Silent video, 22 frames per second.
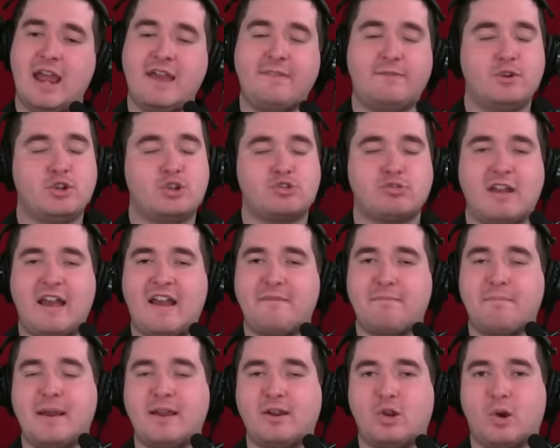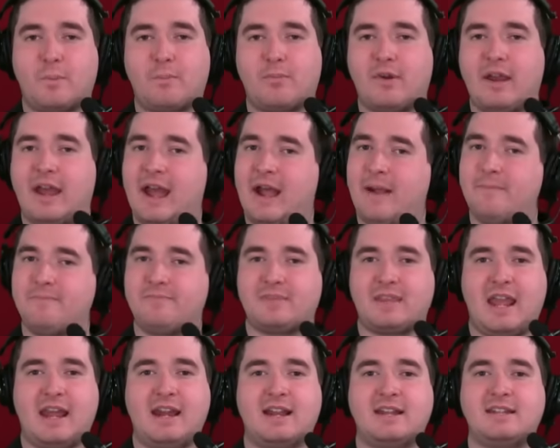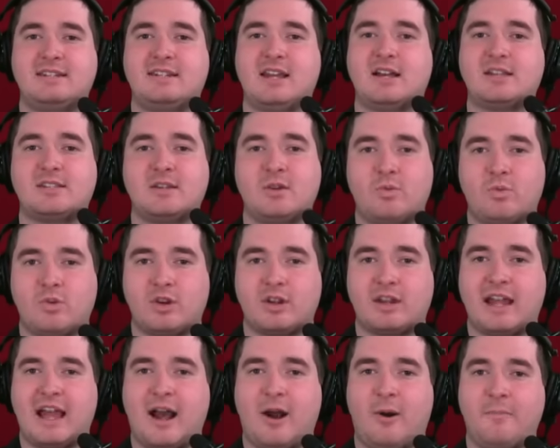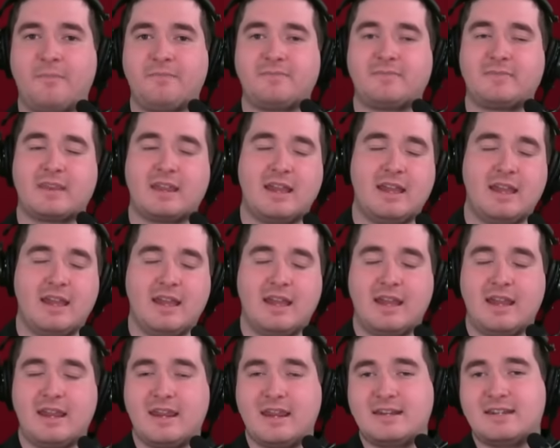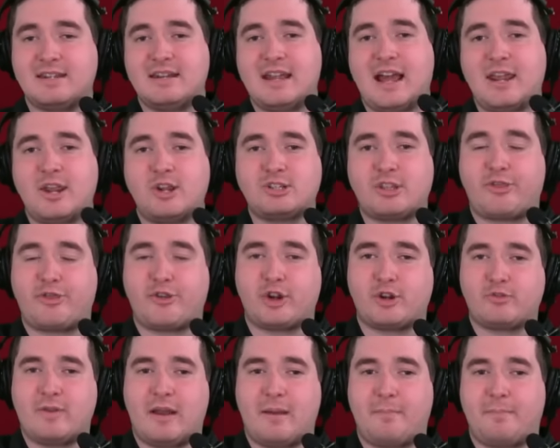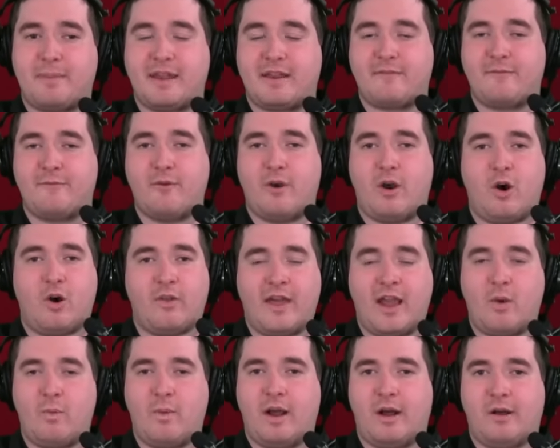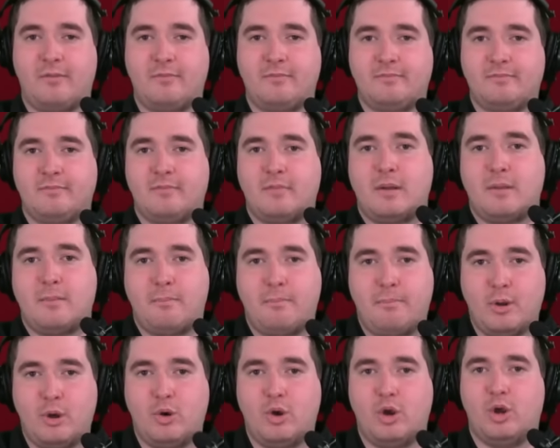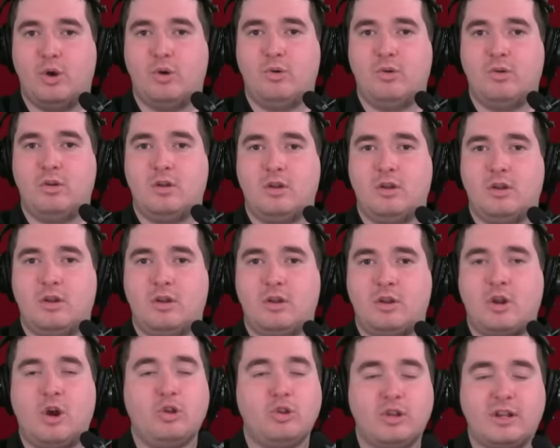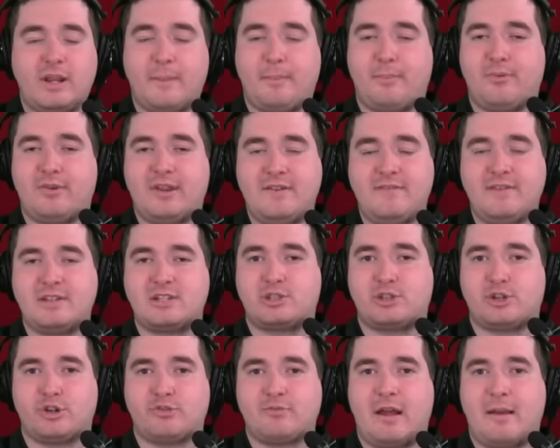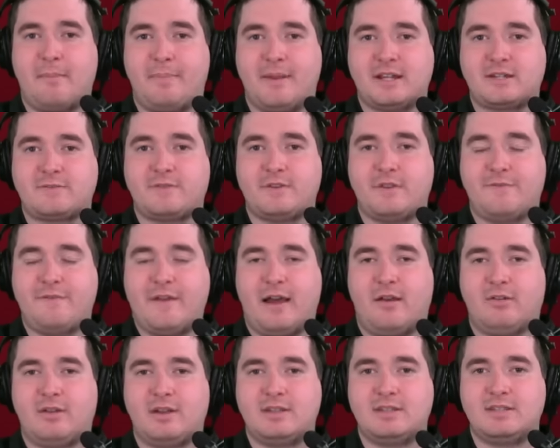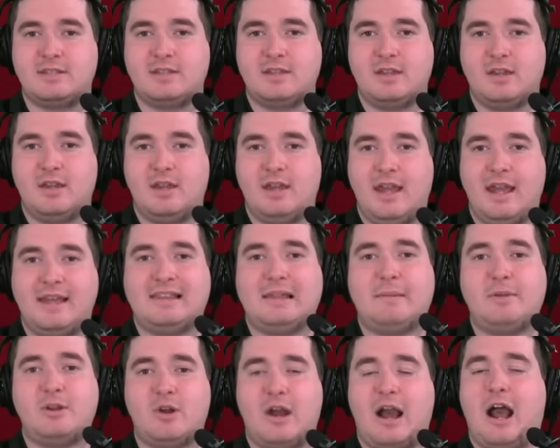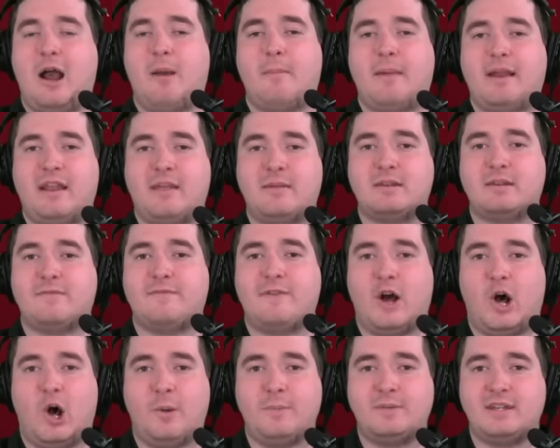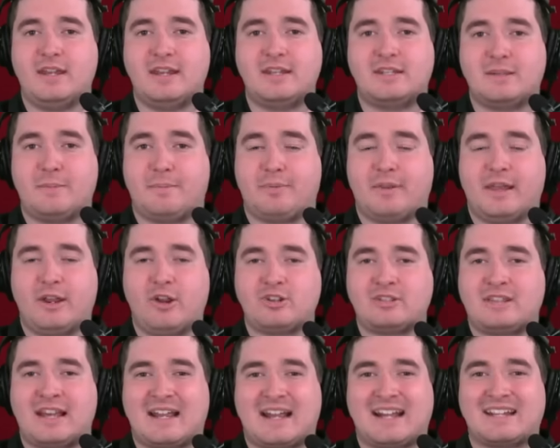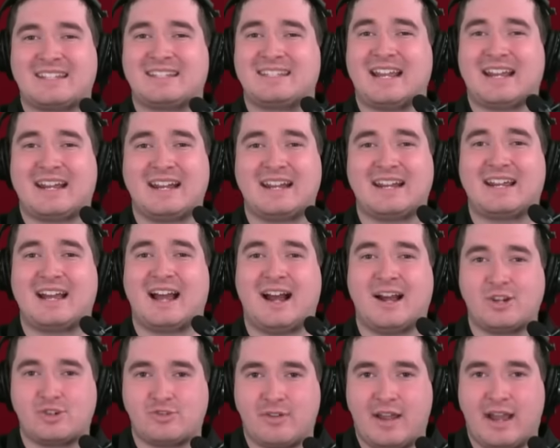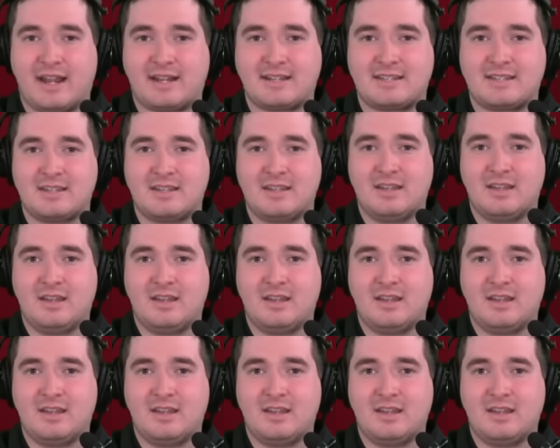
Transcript: if you draft Michael Pratt and it doesn't work out, you did not use a third-round pick all that well. Boo-hoo. Go look at previous third-round picks for the Falcons, and let me know how many of them developed into players that got second contracts.